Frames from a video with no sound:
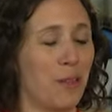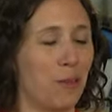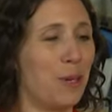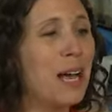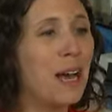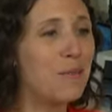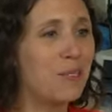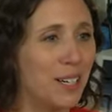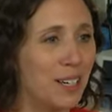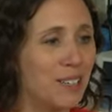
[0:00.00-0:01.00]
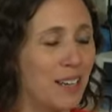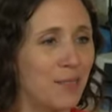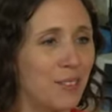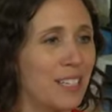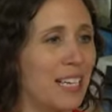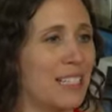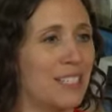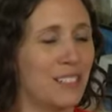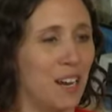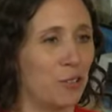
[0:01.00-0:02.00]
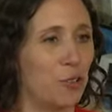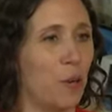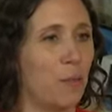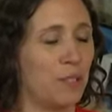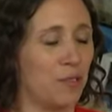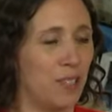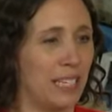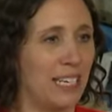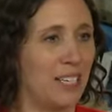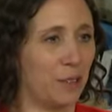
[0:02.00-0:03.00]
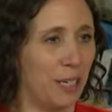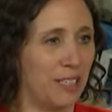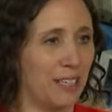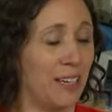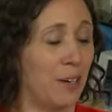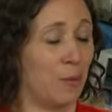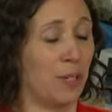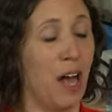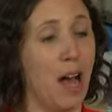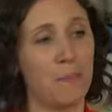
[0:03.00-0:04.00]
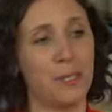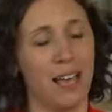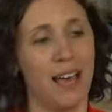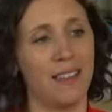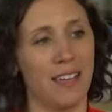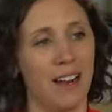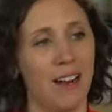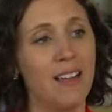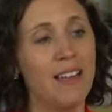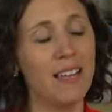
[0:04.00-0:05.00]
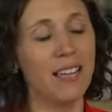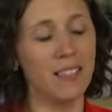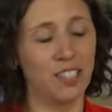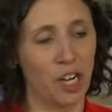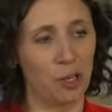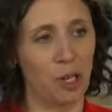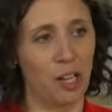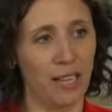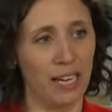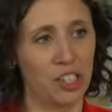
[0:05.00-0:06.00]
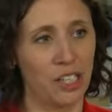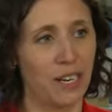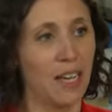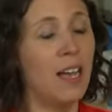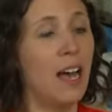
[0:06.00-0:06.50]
three and a half years ever since Donald Trump defeated Hillary Clinton in a real upset there in the general election.